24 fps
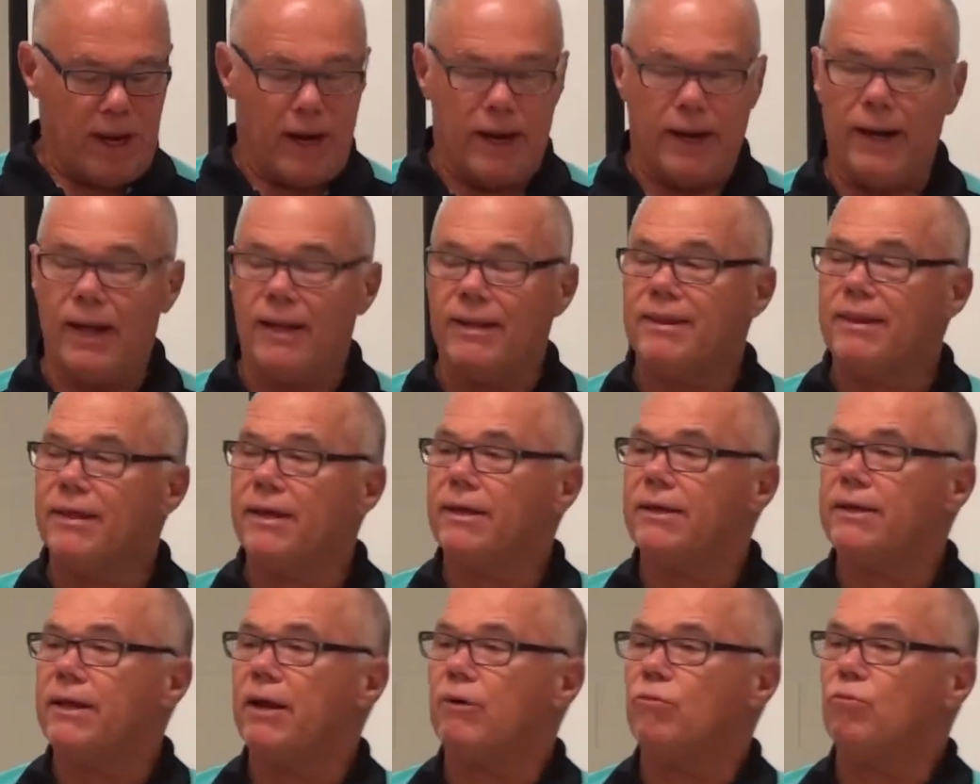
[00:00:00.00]
And I
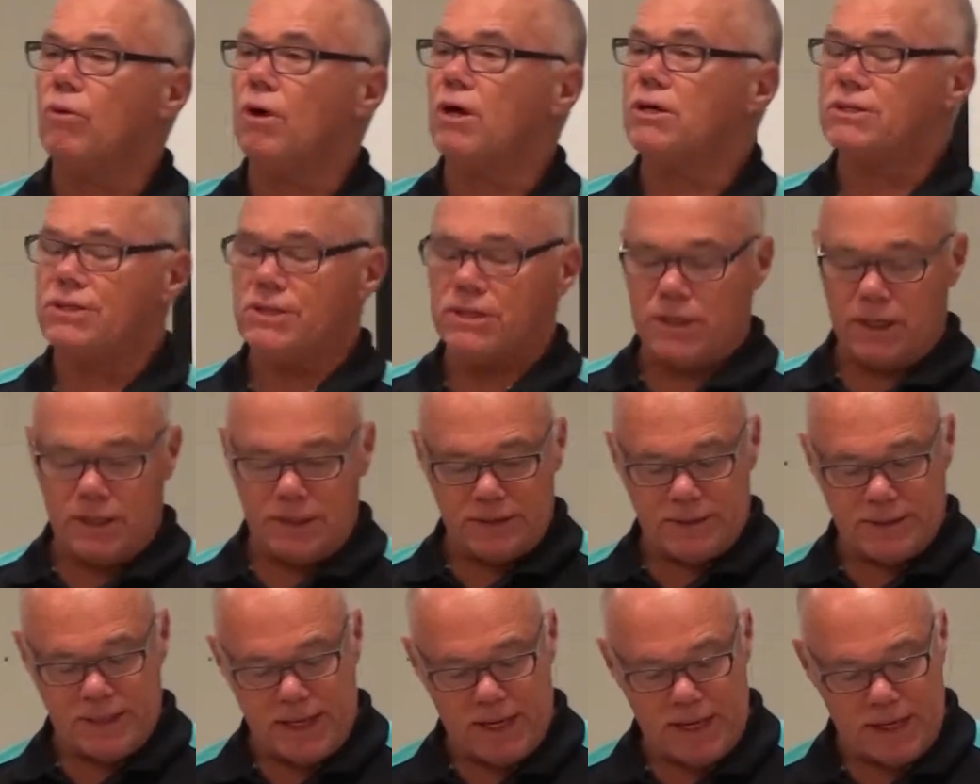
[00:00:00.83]
think that Russ
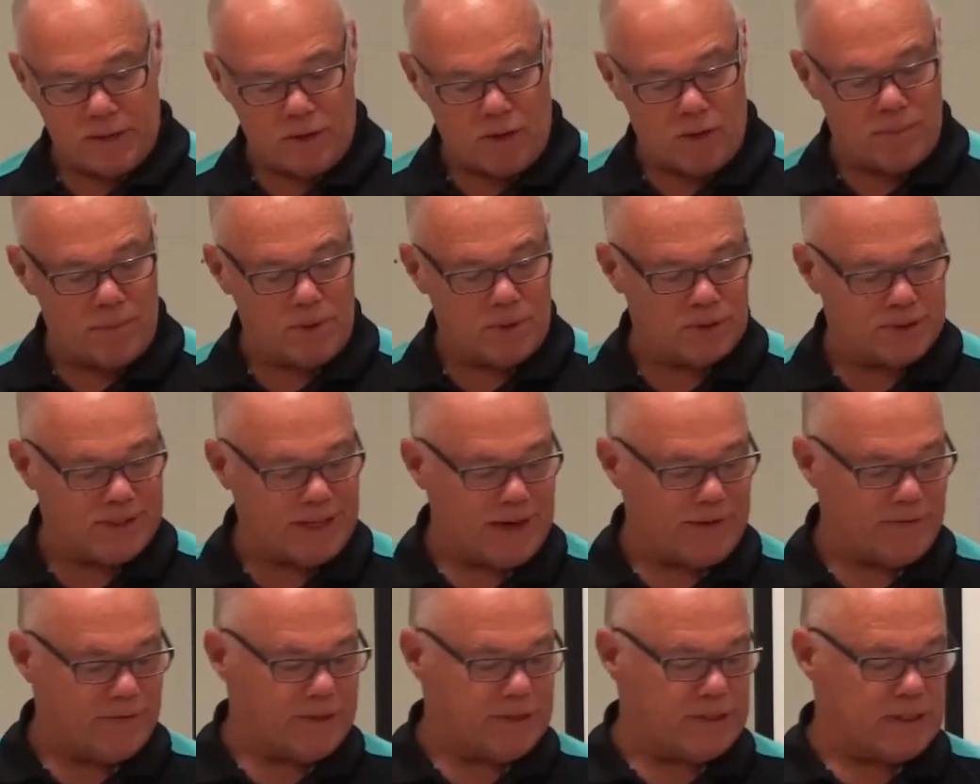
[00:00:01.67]
does that almost
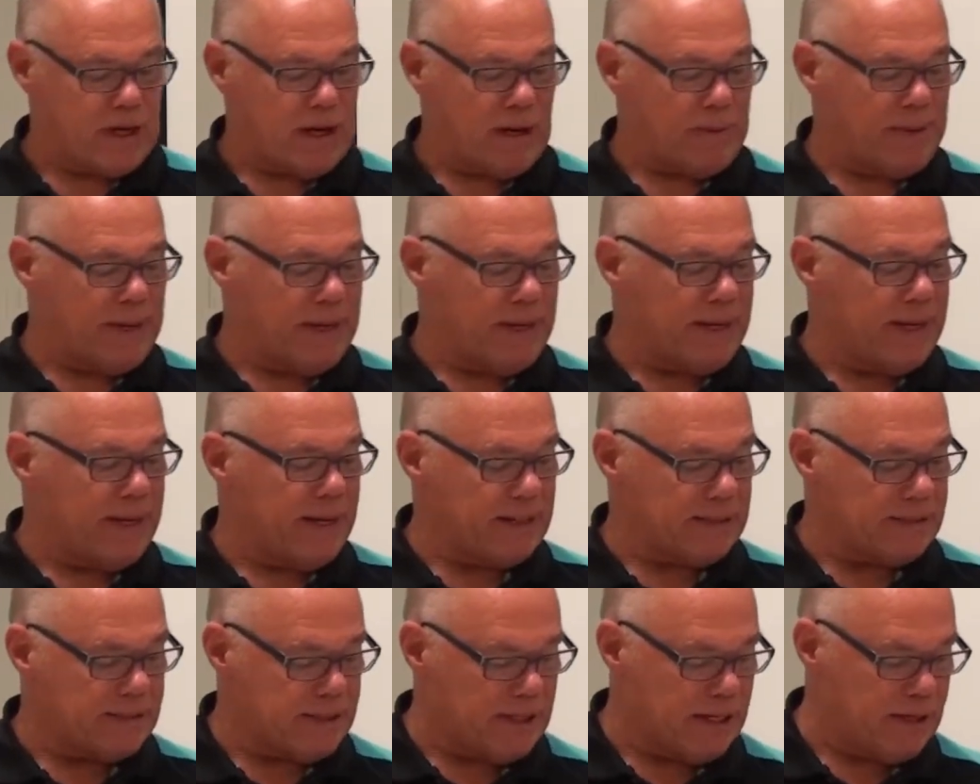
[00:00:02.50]
every time he
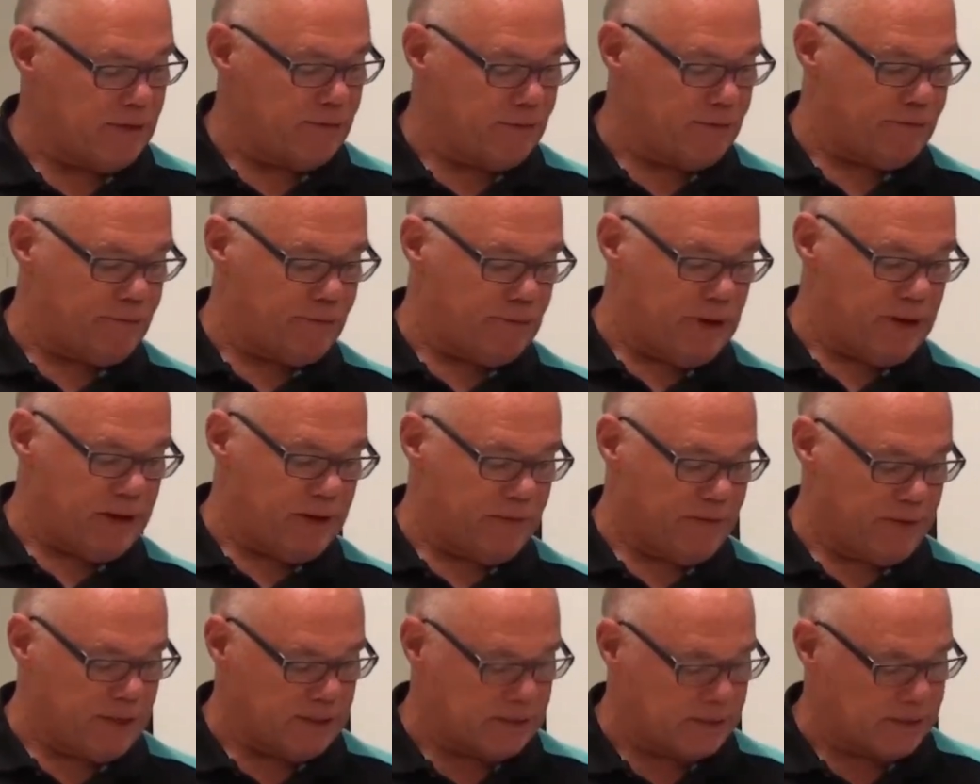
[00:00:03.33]
gets in front
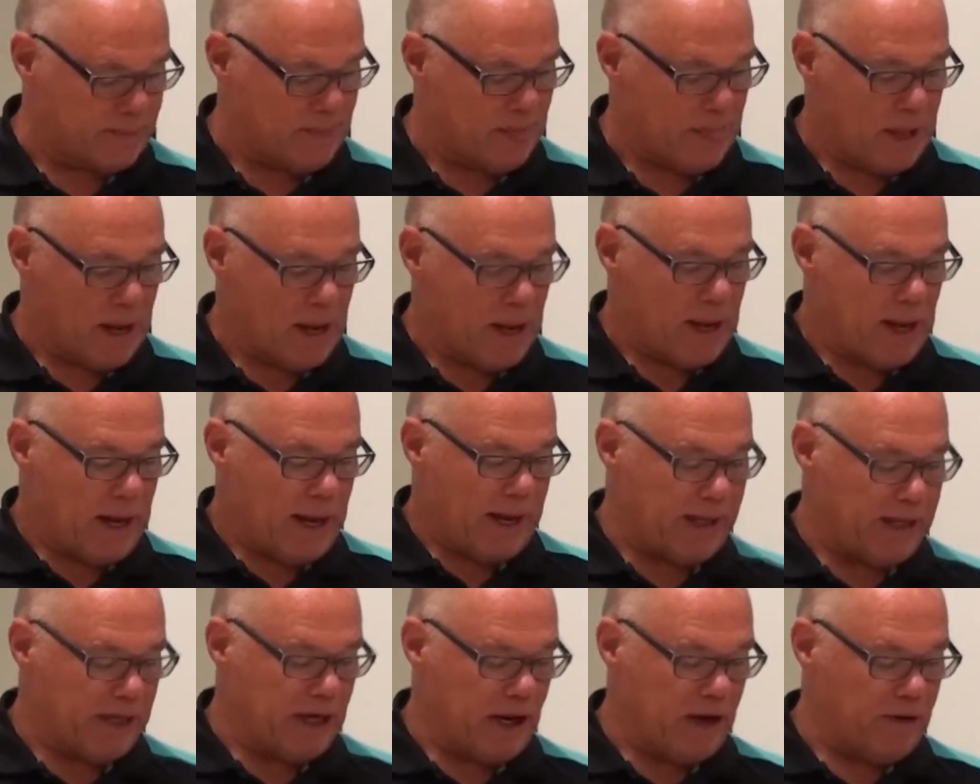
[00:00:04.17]
of us.
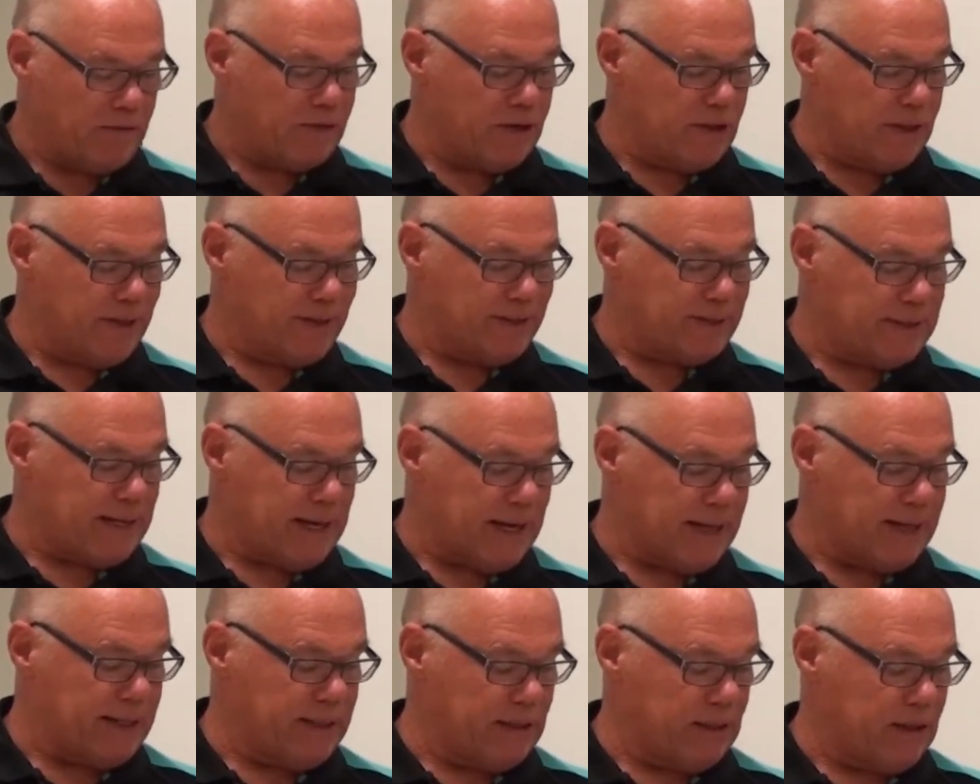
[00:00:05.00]
I loved the
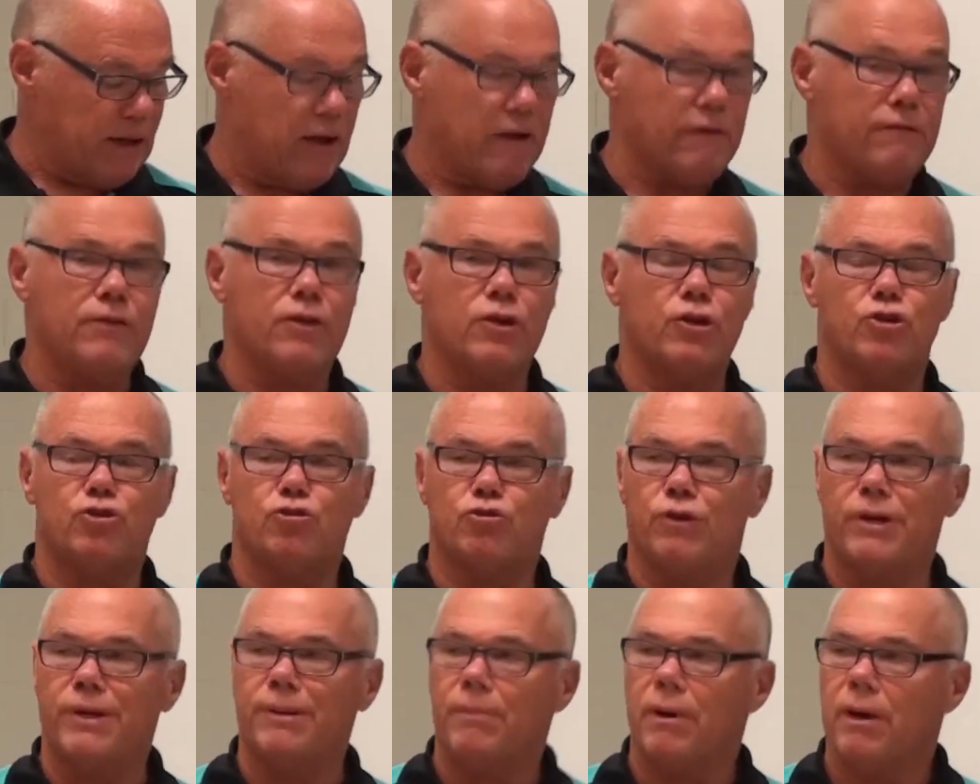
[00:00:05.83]
title of The
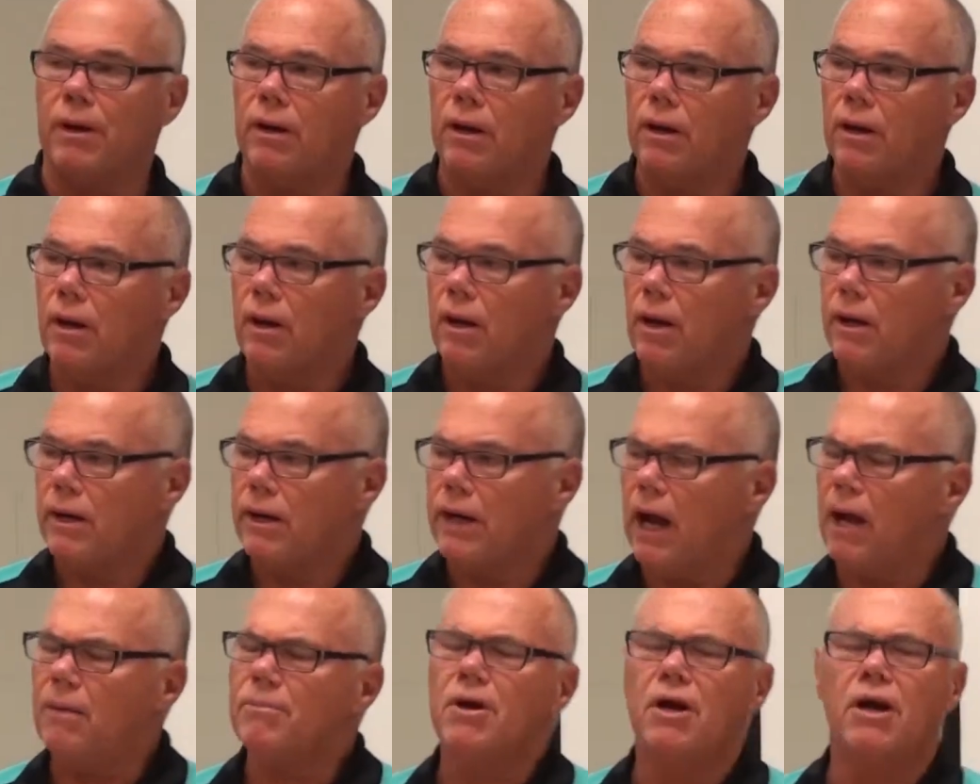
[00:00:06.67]
Dreamer.
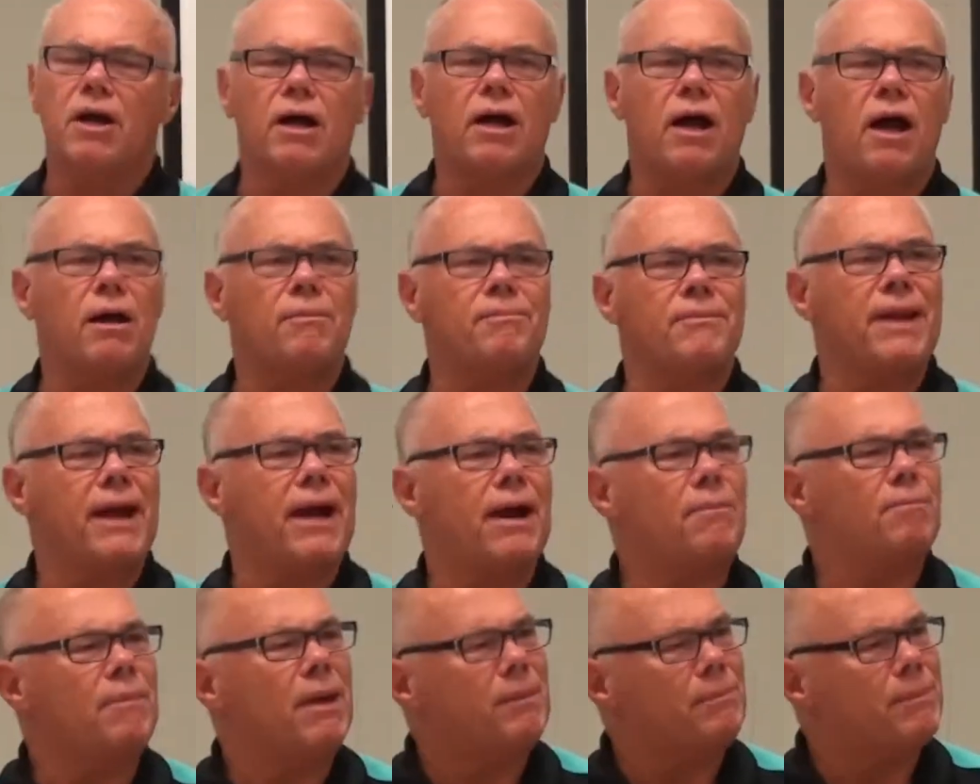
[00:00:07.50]
Now I'm going to come
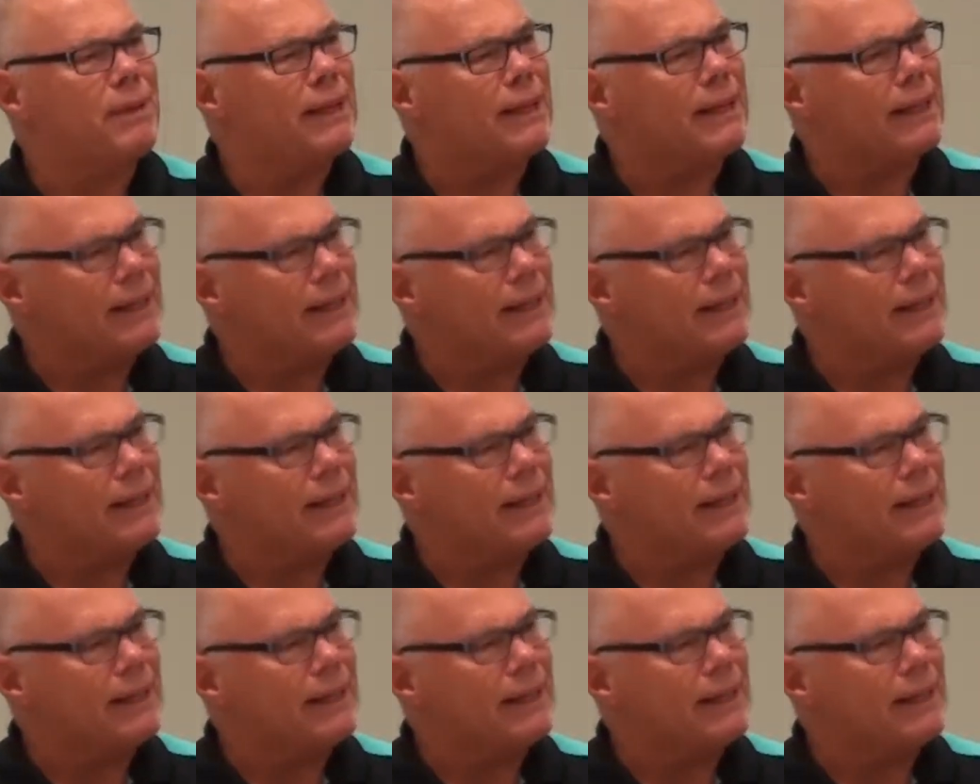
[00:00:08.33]
down maybe a